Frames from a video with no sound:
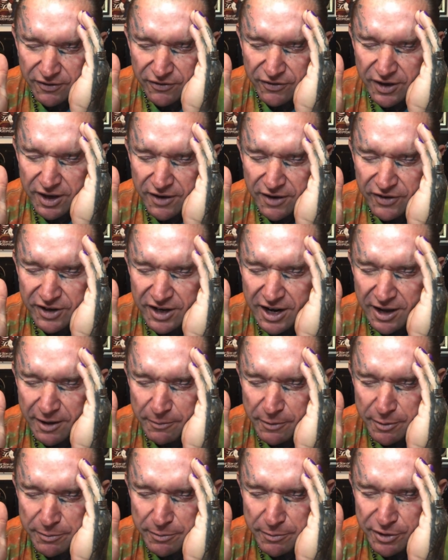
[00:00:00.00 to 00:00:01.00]
Think of a
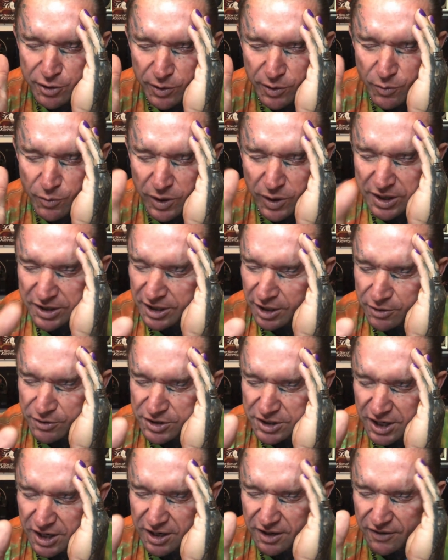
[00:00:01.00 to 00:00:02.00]
number between one. Don't
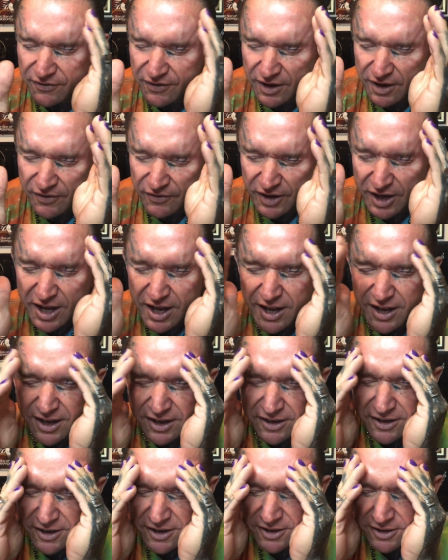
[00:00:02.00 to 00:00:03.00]
say it. Think of it hard.